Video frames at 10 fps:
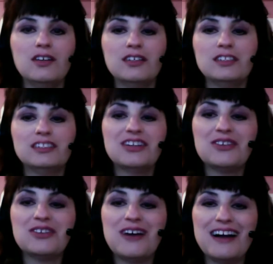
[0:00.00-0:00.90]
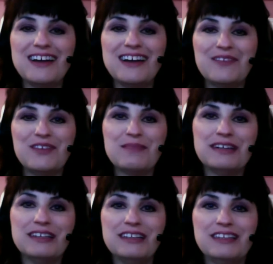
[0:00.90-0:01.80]
So, hi
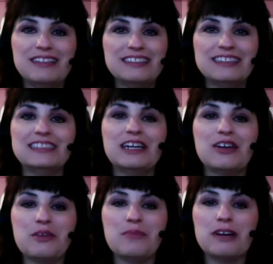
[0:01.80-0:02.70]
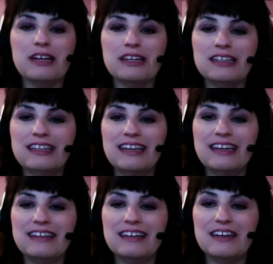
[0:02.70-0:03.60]
everybody. This is Carol Bryant,
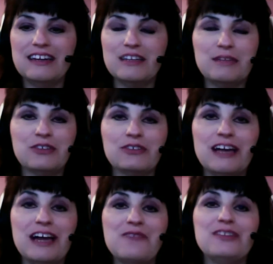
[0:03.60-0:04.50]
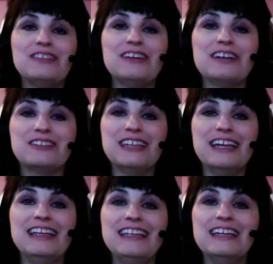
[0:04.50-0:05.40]
and I am here live with Dr.
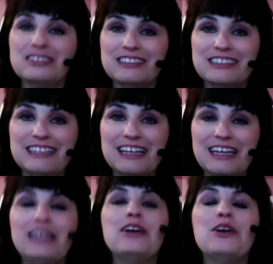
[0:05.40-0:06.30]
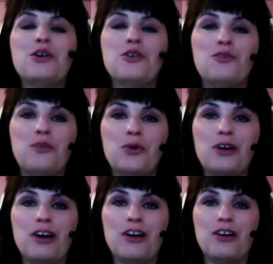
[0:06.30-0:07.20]
Katie Nelson today
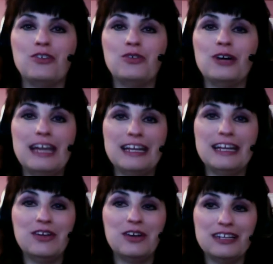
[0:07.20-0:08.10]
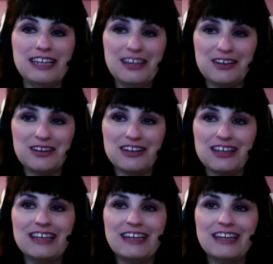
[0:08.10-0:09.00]
for our Google Hangout on air.
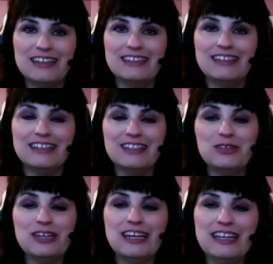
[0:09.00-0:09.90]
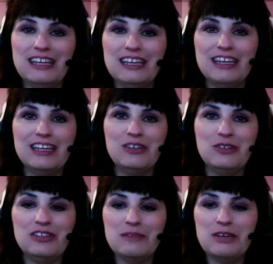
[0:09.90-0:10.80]
And hello, Katie. Can you
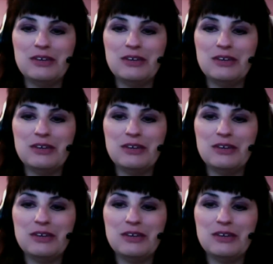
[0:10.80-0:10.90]
see me